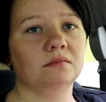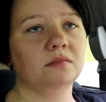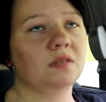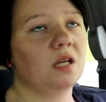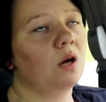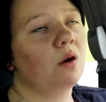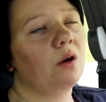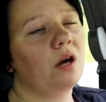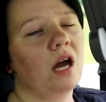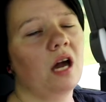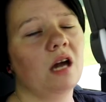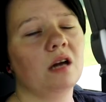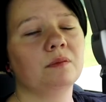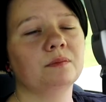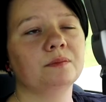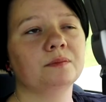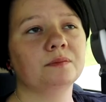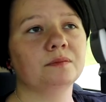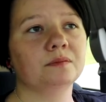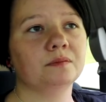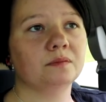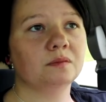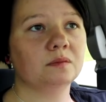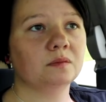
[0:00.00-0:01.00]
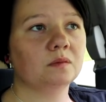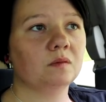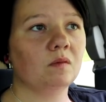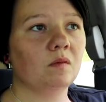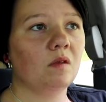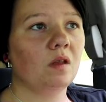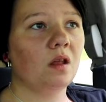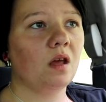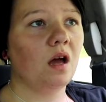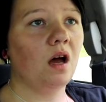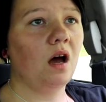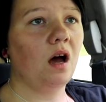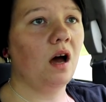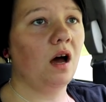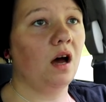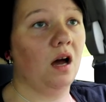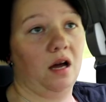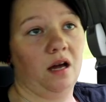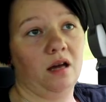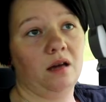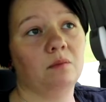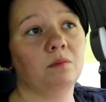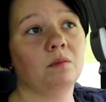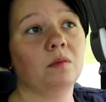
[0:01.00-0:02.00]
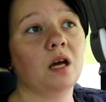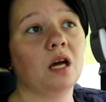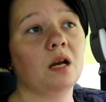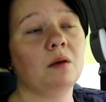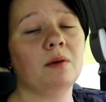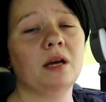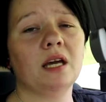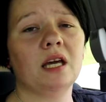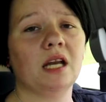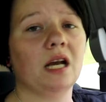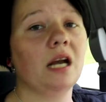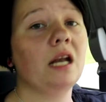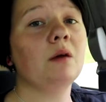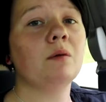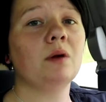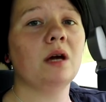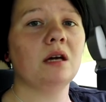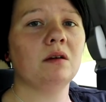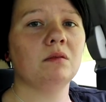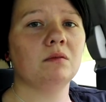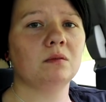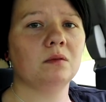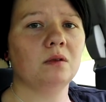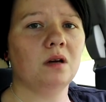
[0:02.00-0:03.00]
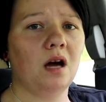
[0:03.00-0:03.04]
Okay. I'm gonna make it anyway.